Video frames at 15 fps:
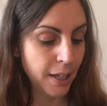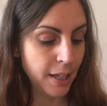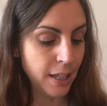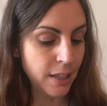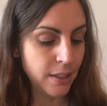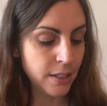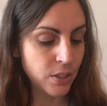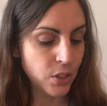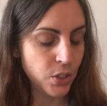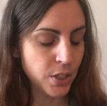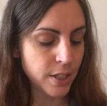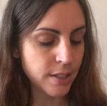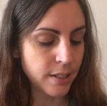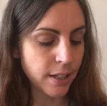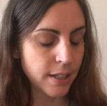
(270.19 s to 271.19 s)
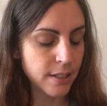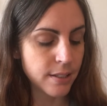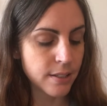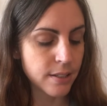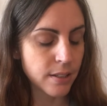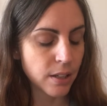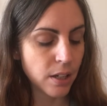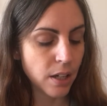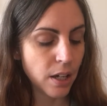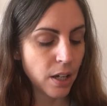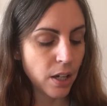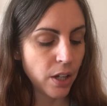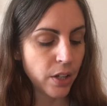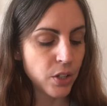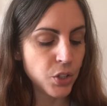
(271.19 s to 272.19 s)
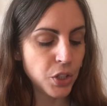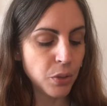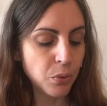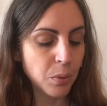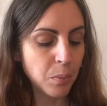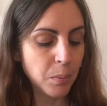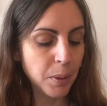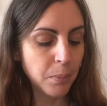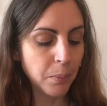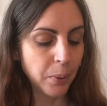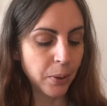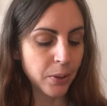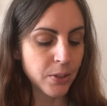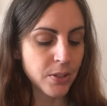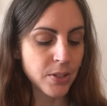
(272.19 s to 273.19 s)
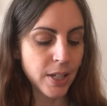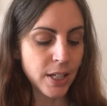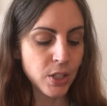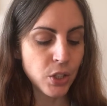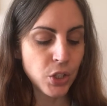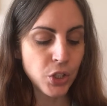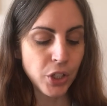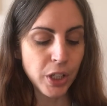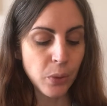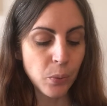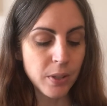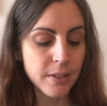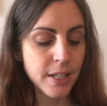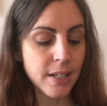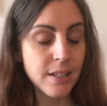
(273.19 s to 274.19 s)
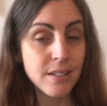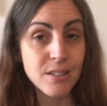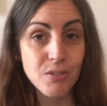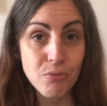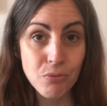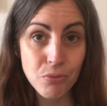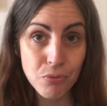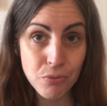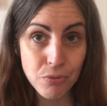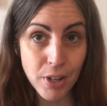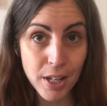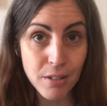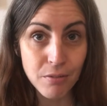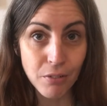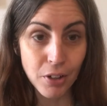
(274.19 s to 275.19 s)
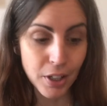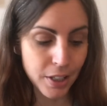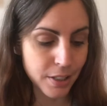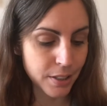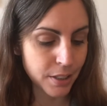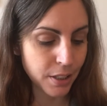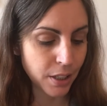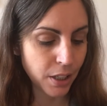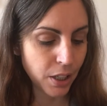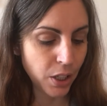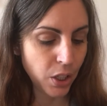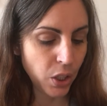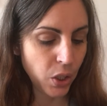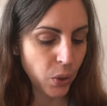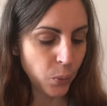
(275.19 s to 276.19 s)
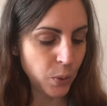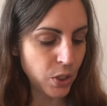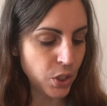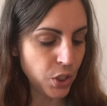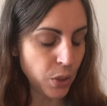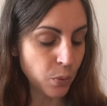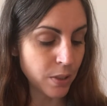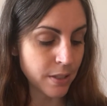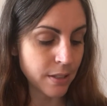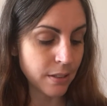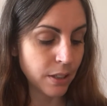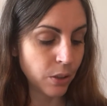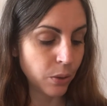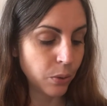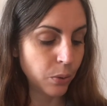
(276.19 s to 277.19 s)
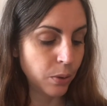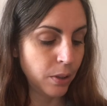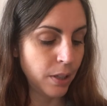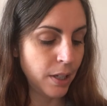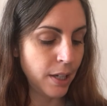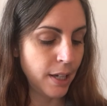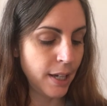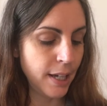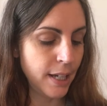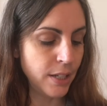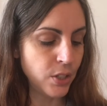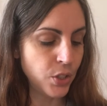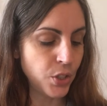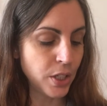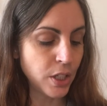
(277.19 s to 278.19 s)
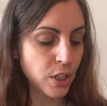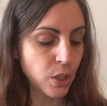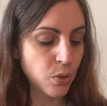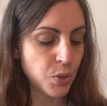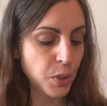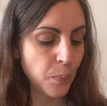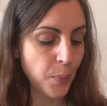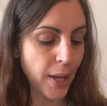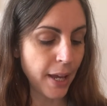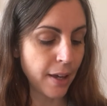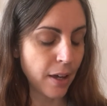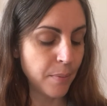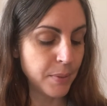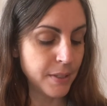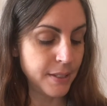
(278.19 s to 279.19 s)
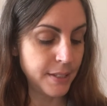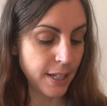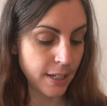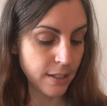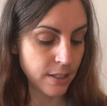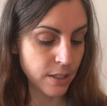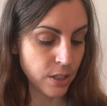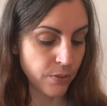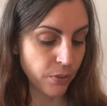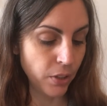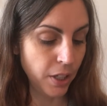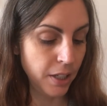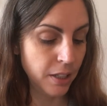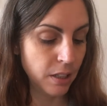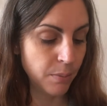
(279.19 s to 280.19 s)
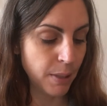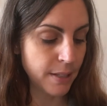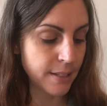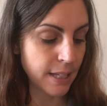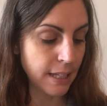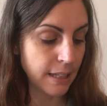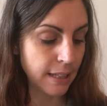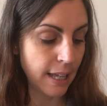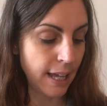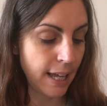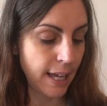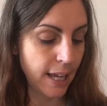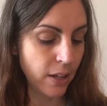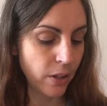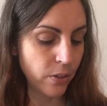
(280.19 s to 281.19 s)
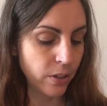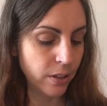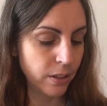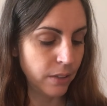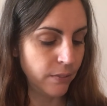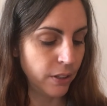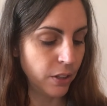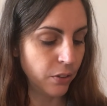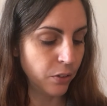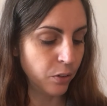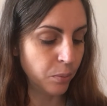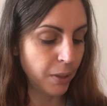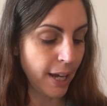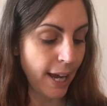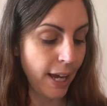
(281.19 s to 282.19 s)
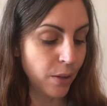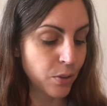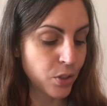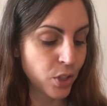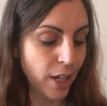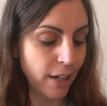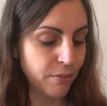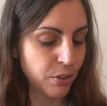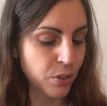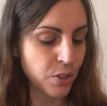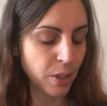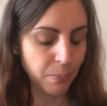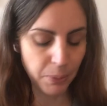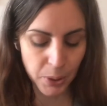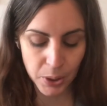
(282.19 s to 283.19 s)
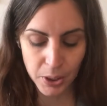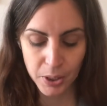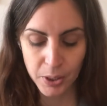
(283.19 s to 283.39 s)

And then she says she remembers that she was his favorite when she was little. And she used to make up dances for him as he lay on the living room couch after supper.